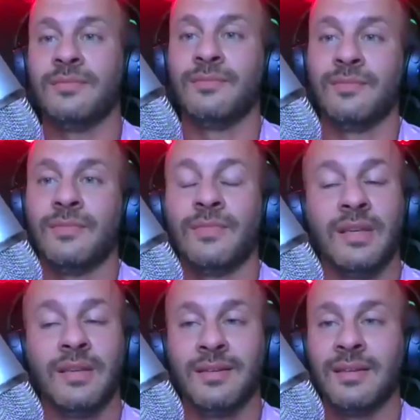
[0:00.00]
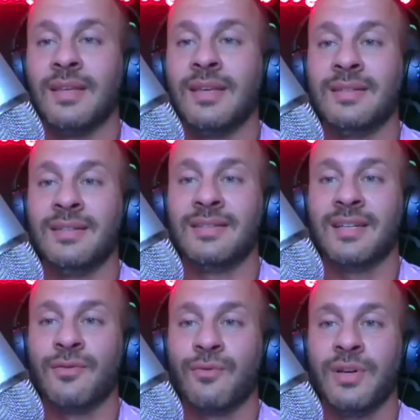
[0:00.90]
he he's yeah.
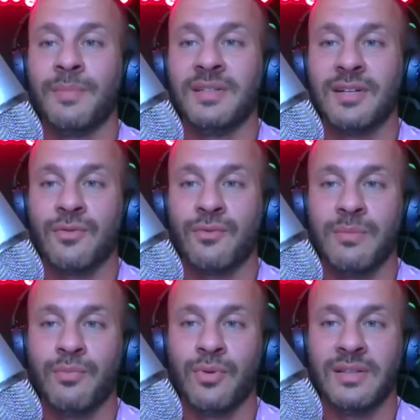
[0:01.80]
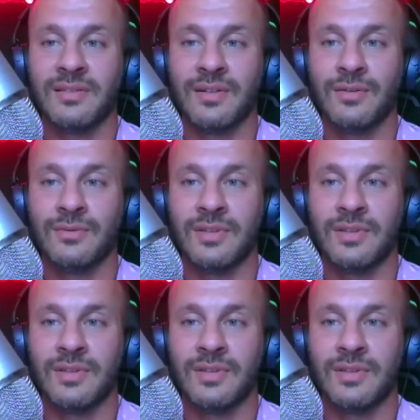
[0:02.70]
gonna reap he's gonna reap what he sows